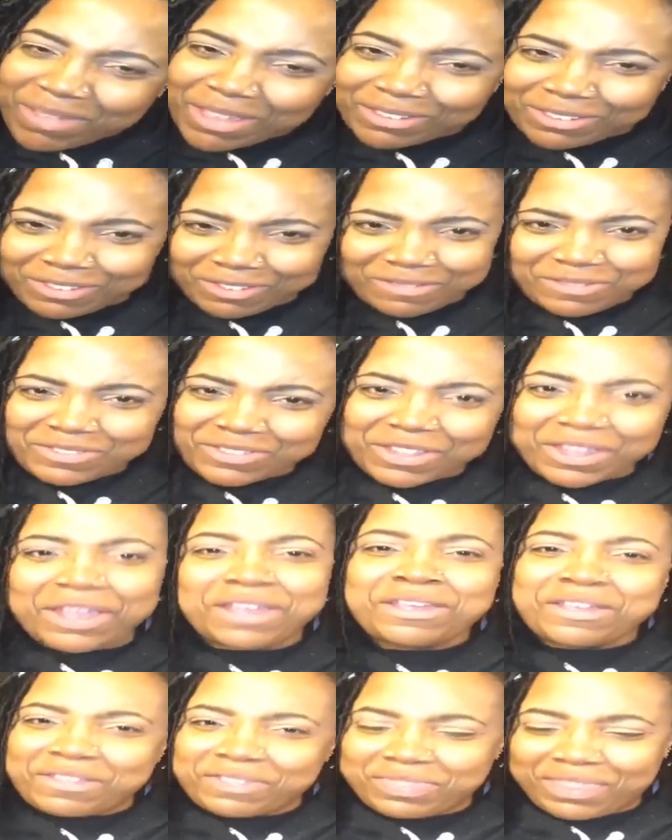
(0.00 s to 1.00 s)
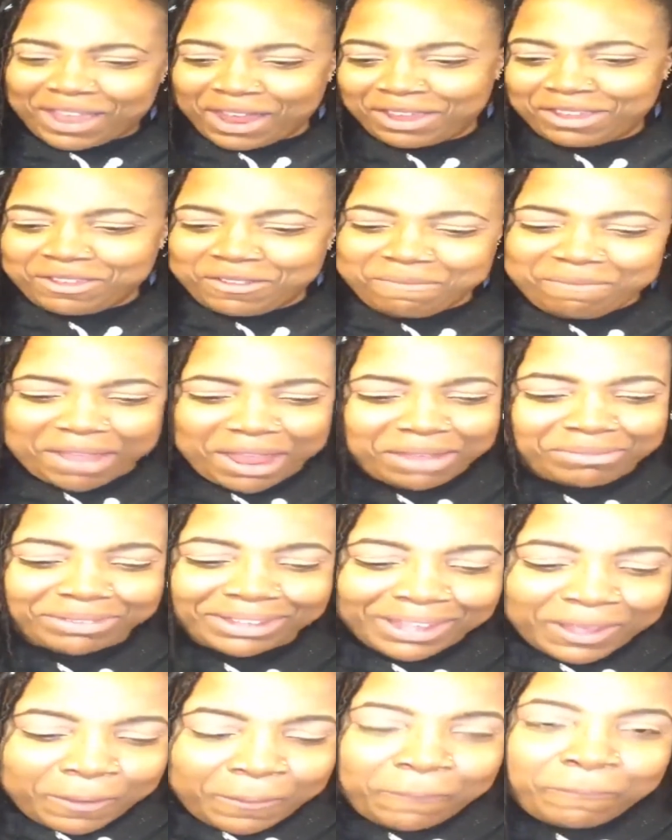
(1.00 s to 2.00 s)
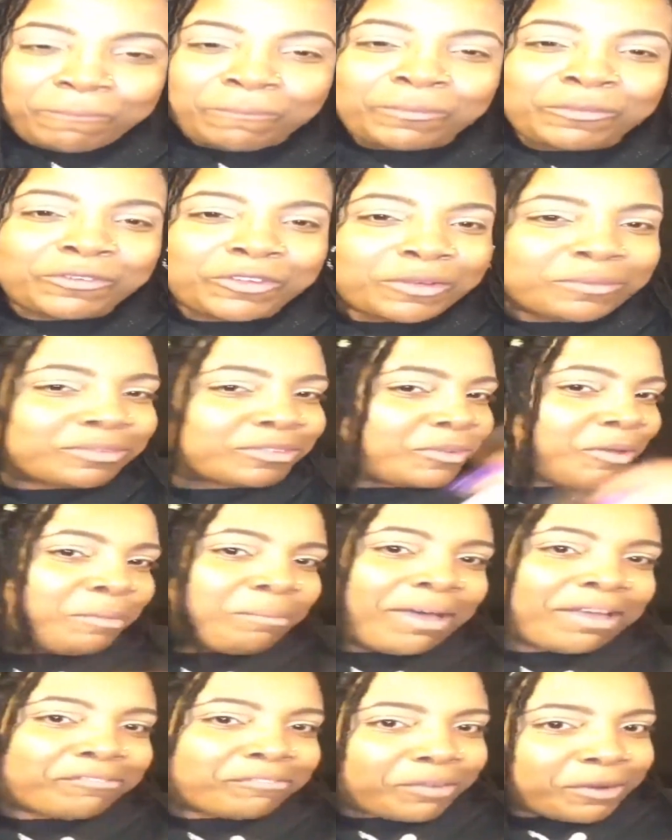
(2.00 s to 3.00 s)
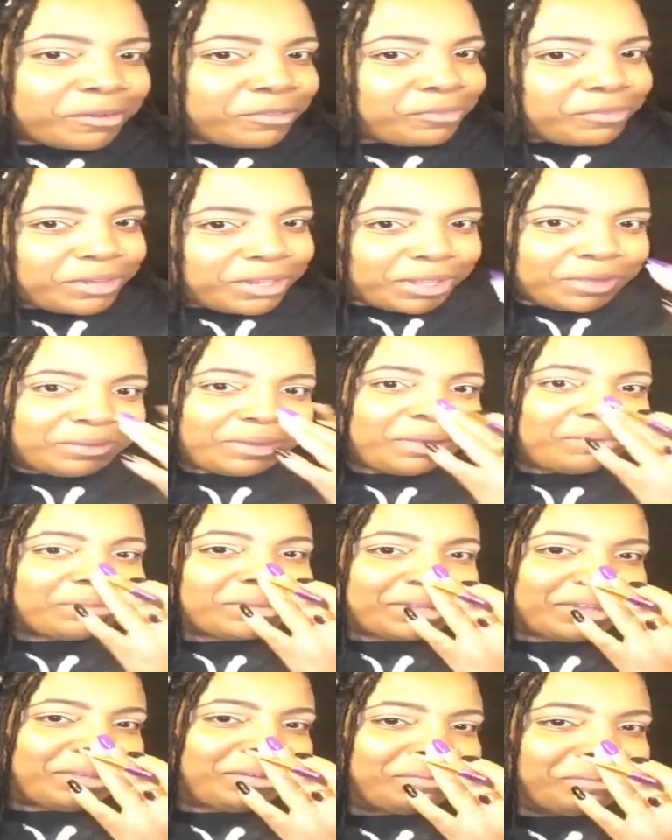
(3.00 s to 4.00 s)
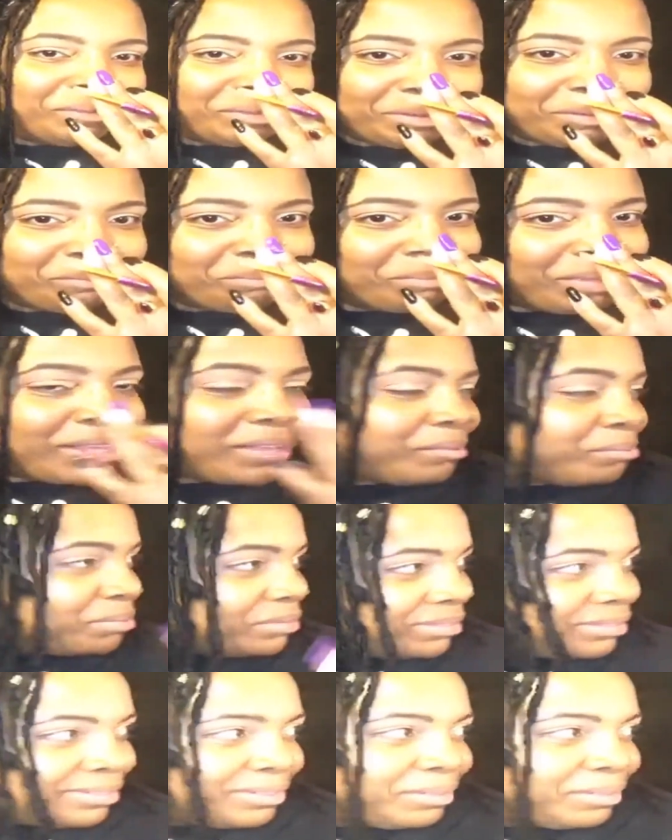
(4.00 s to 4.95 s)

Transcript: Miss Eugenia, thank you, baby. She was on my first video. They were getting on the beeps.